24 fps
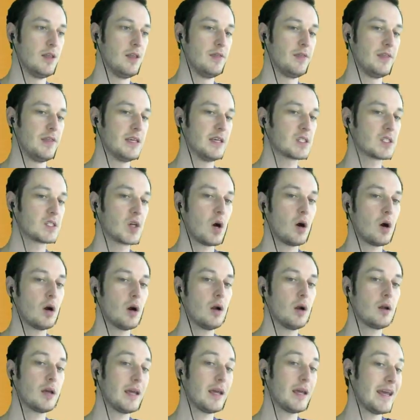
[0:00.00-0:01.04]
This
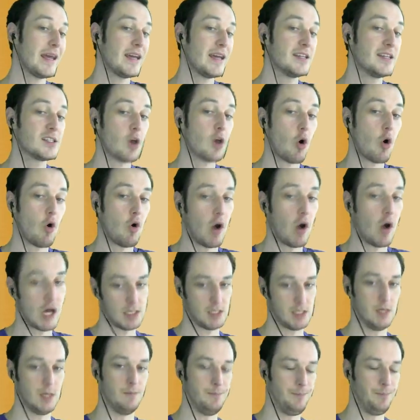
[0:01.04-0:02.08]
card is
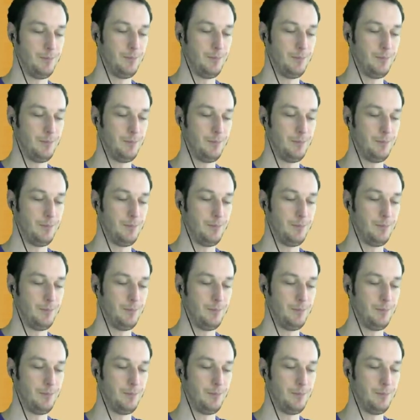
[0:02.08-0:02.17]
awesome.